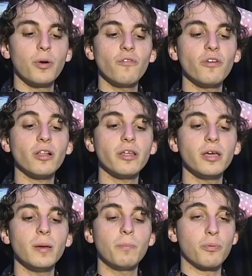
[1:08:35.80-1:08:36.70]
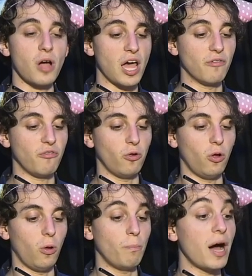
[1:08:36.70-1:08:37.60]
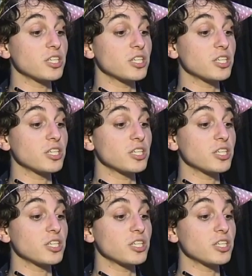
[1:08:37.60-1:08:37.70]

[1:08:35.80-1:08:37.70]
perfectly prideful,